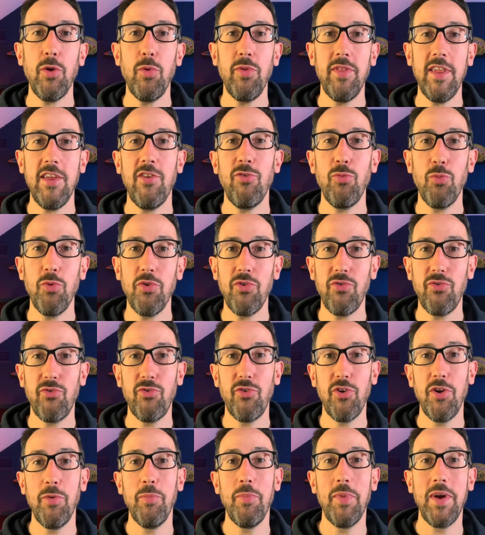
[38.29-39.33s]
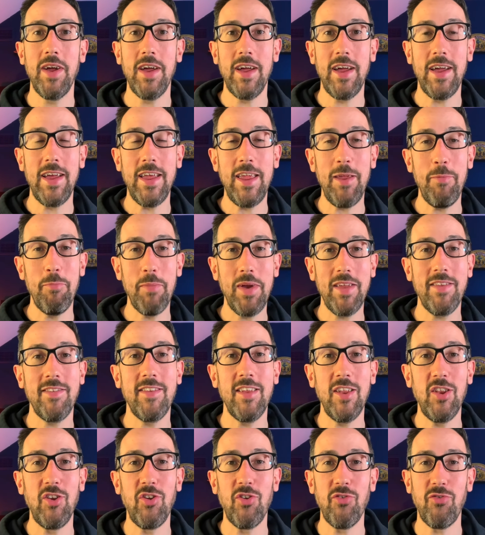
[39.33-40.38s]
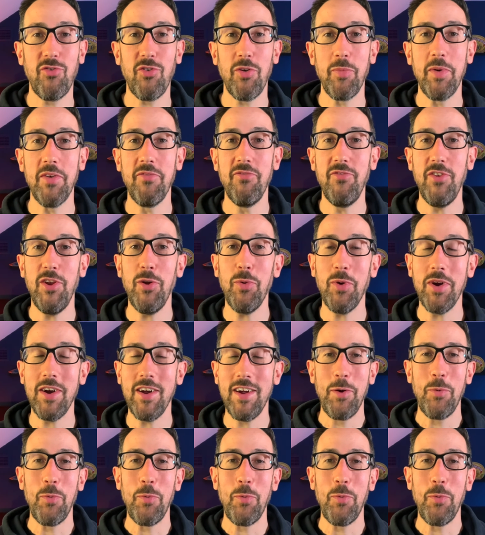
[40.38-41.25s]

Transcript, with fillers: this was from a message from a viewer